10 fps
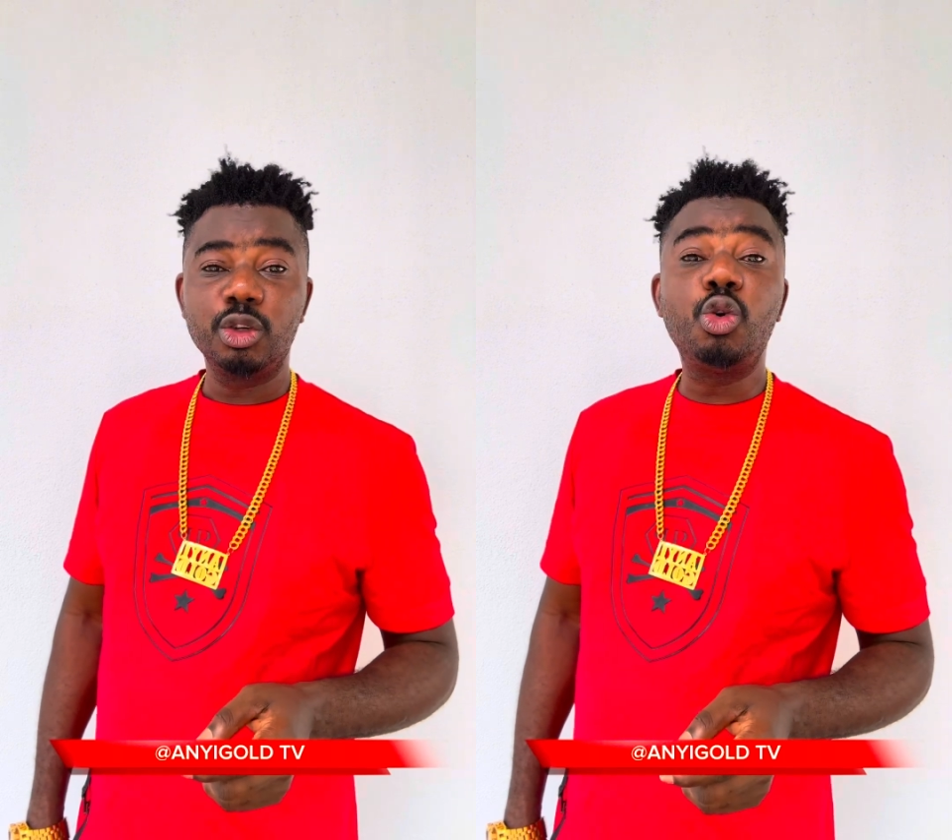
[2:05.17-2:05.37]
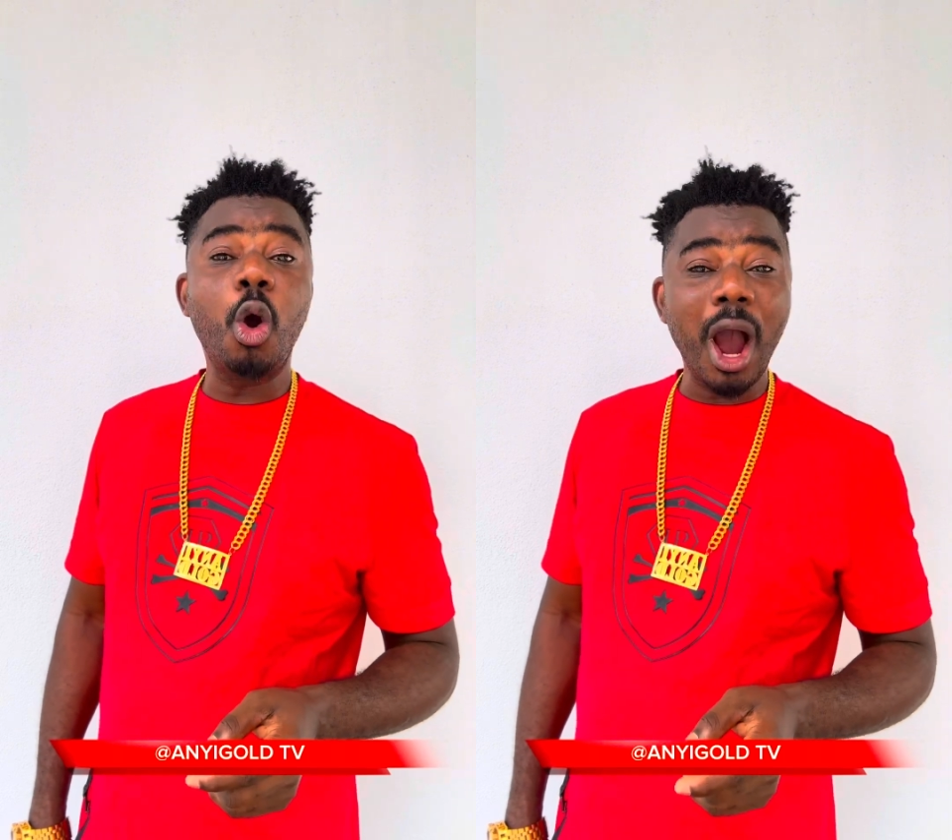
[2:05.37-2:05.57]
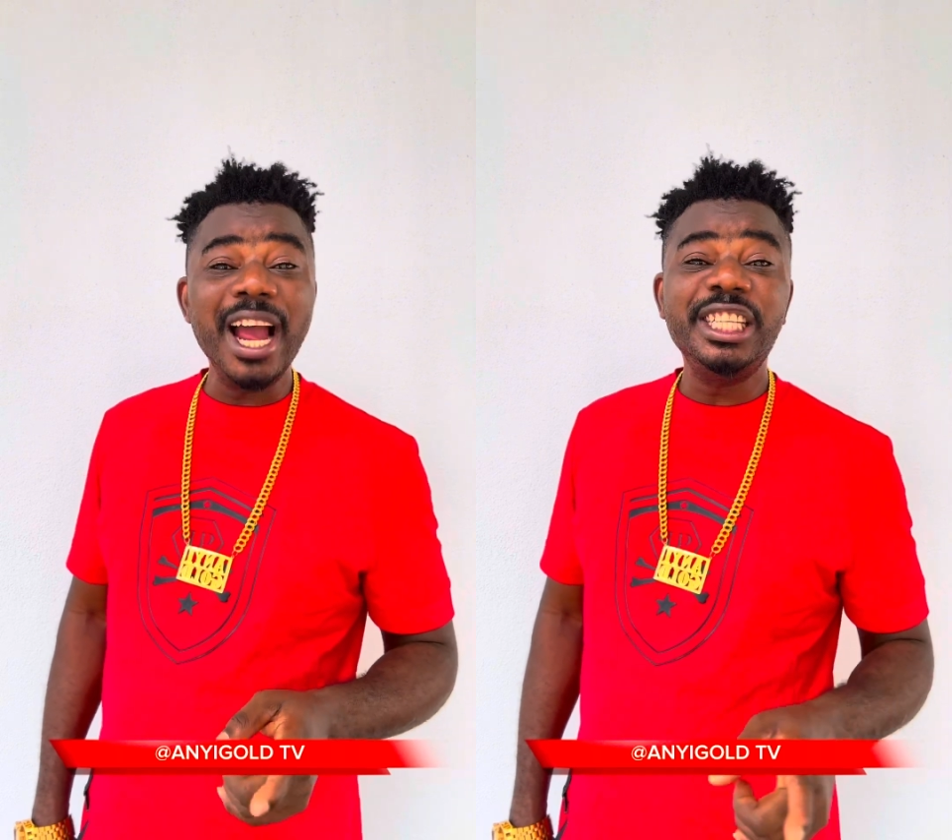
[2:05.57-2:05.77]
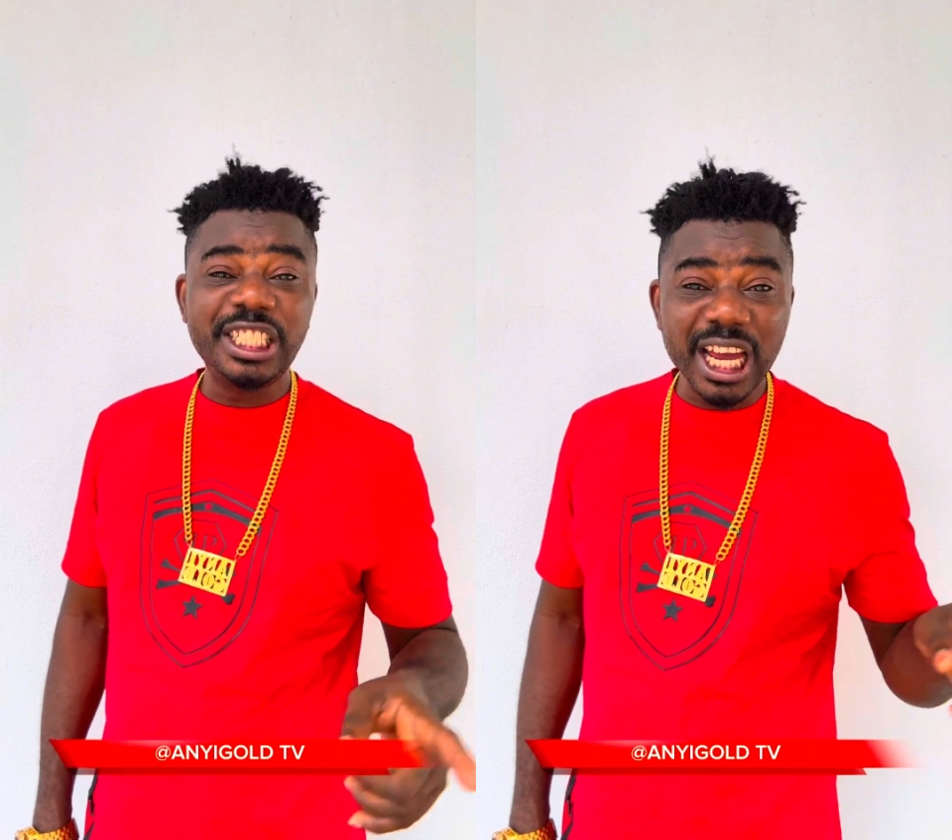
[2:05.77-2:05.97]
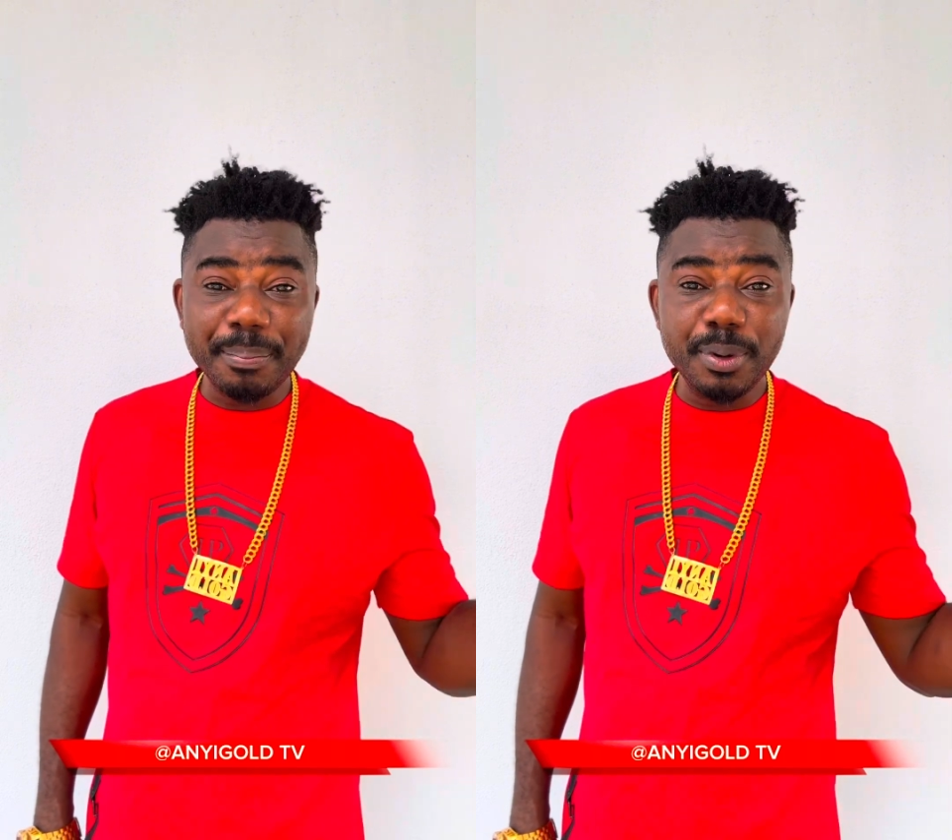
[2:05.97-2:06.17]
Go and
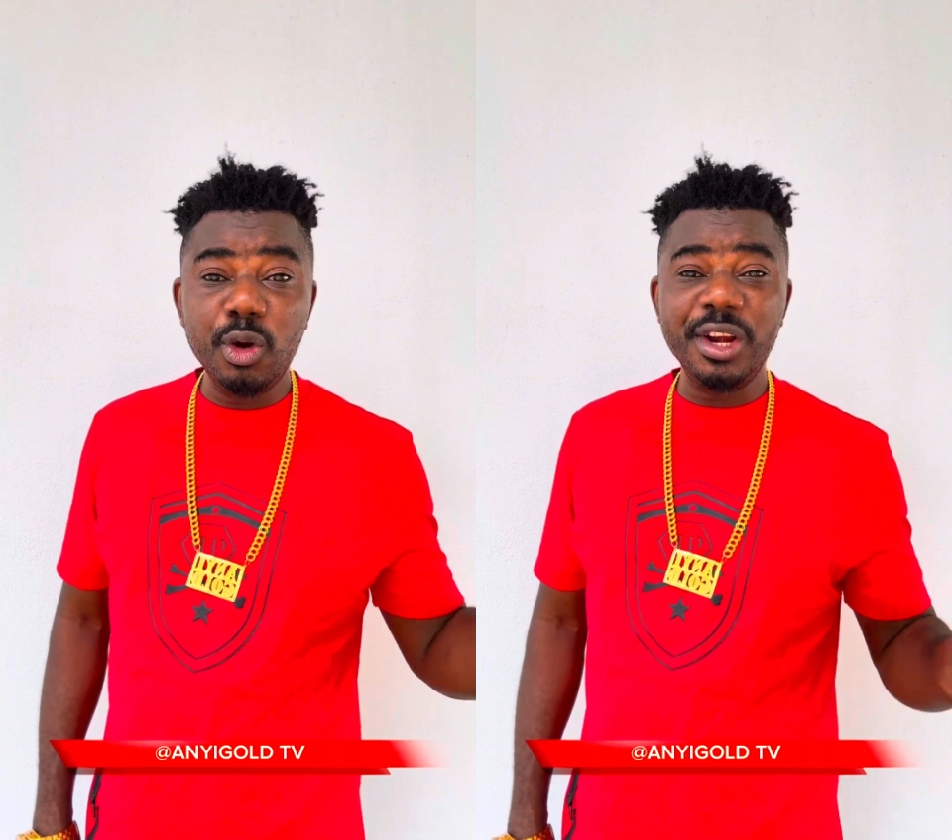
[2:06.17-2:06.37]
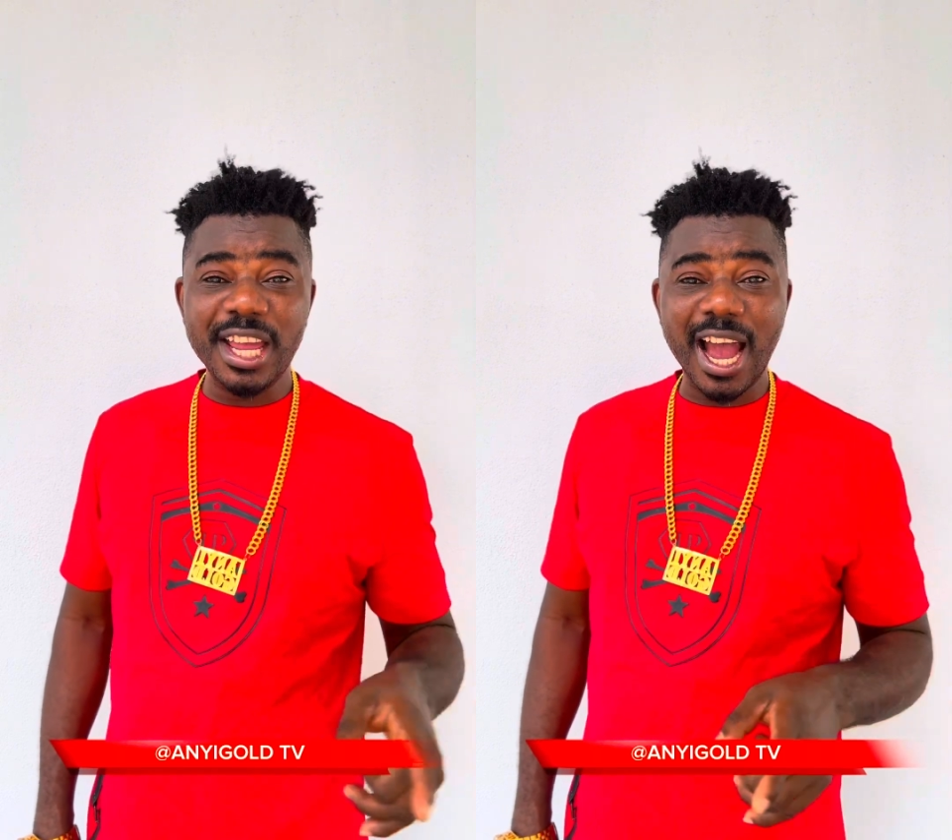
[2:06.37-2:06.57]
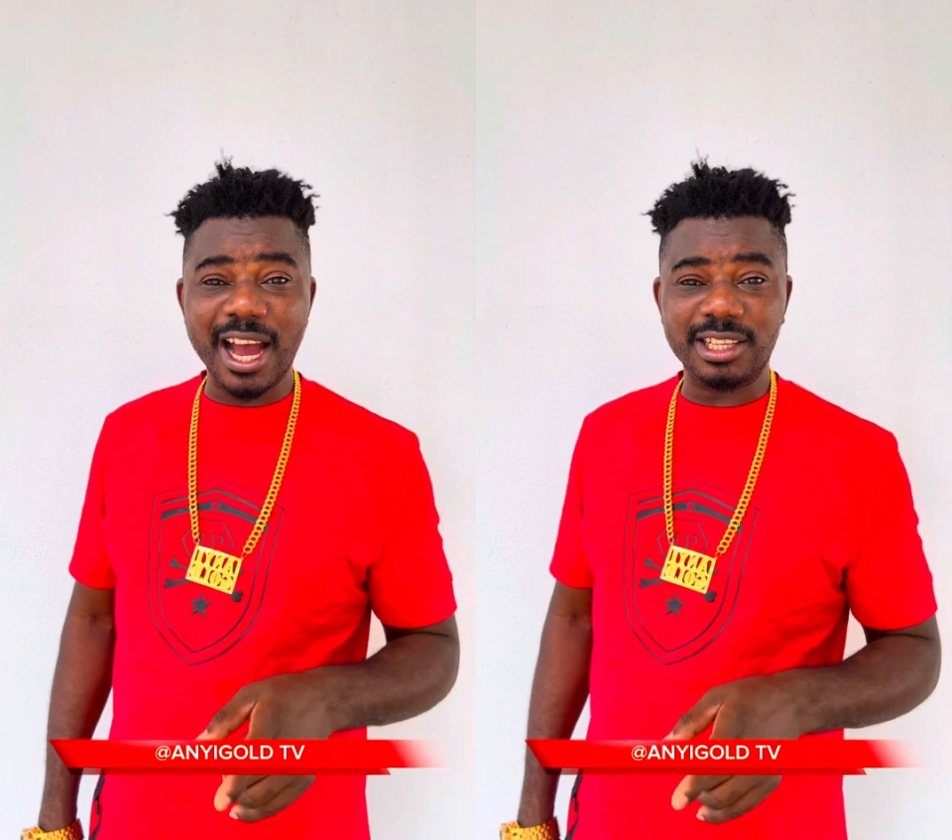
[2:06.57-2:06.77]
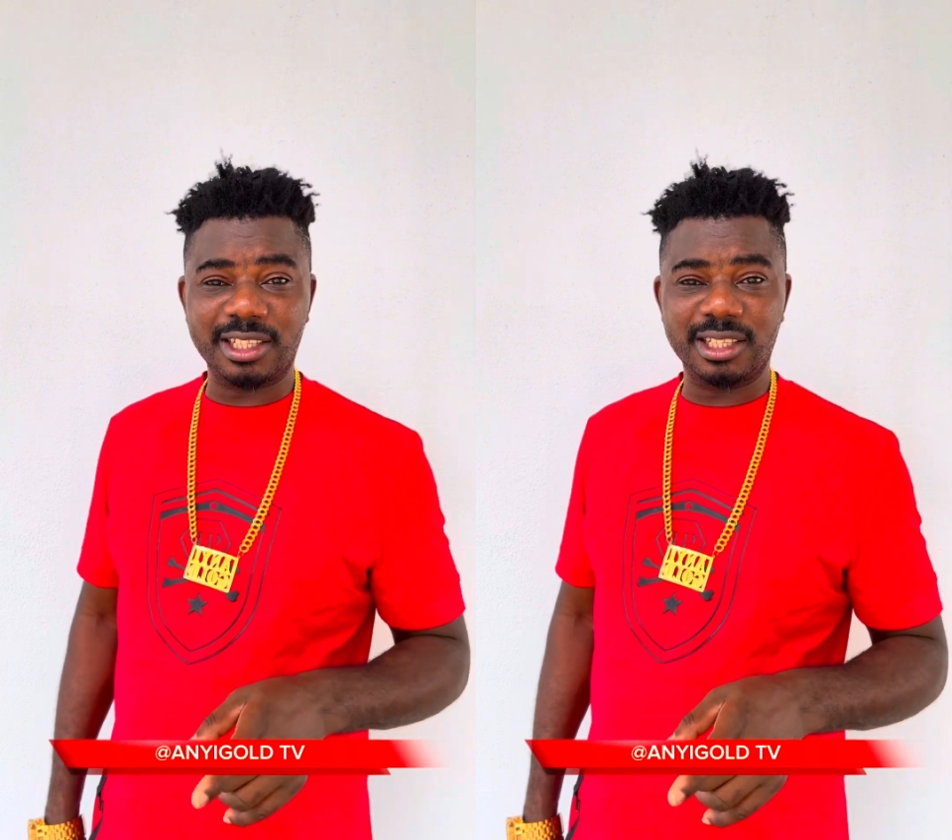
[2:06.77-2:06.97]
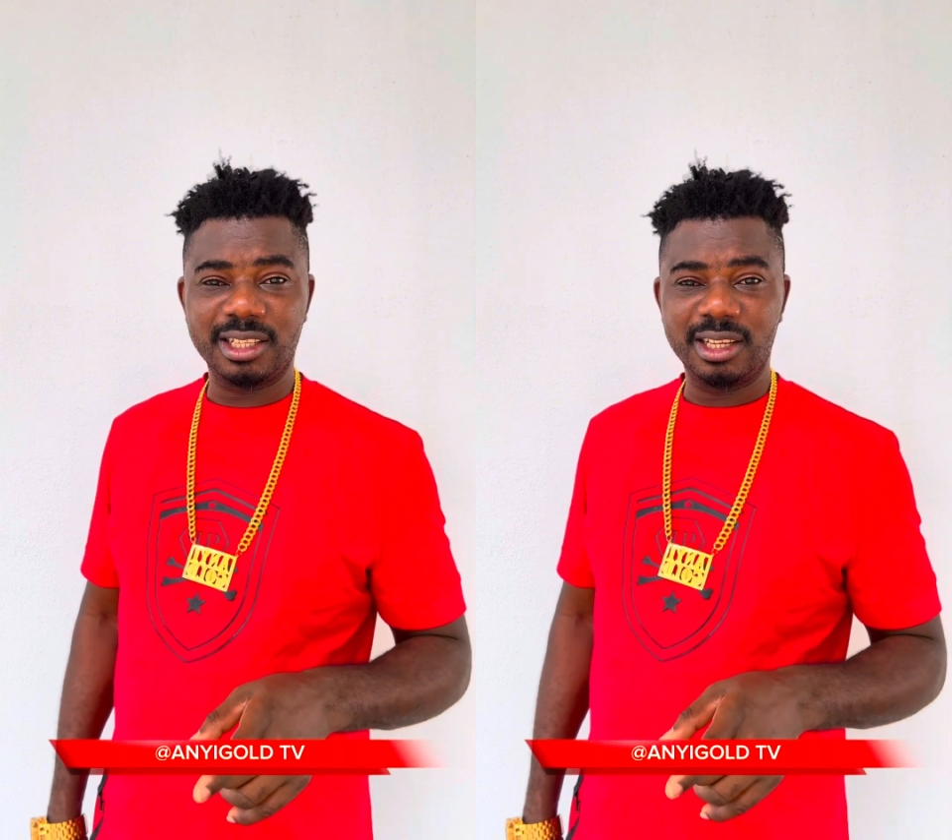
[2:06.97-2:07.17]
check
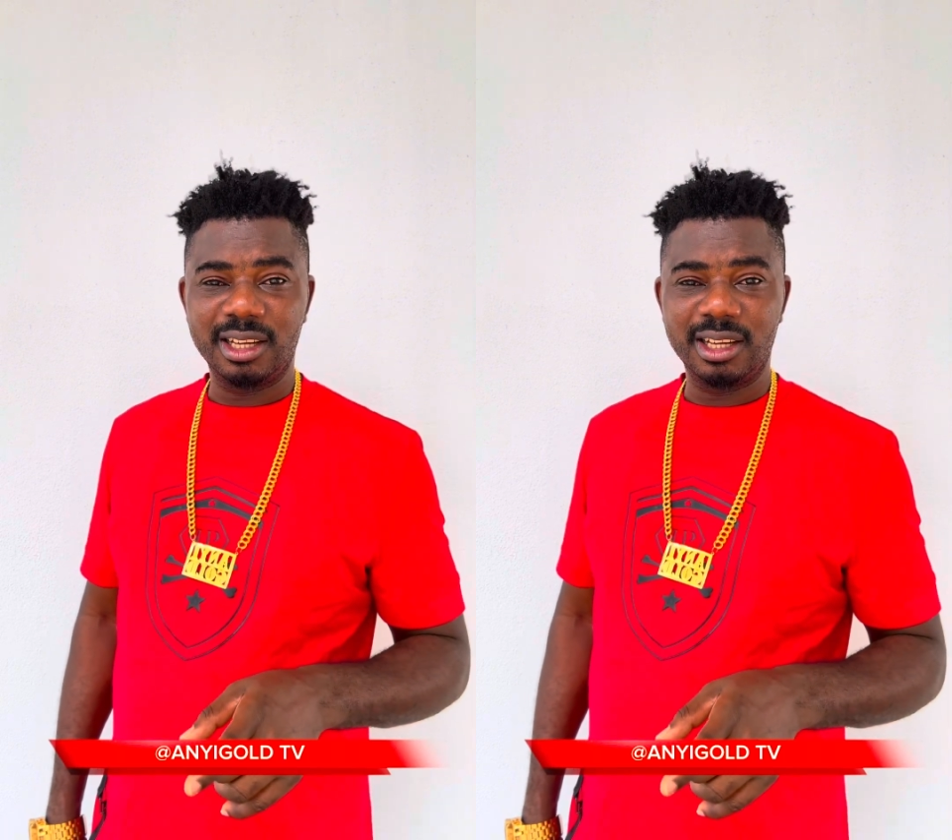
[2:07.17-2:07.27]
billionaires.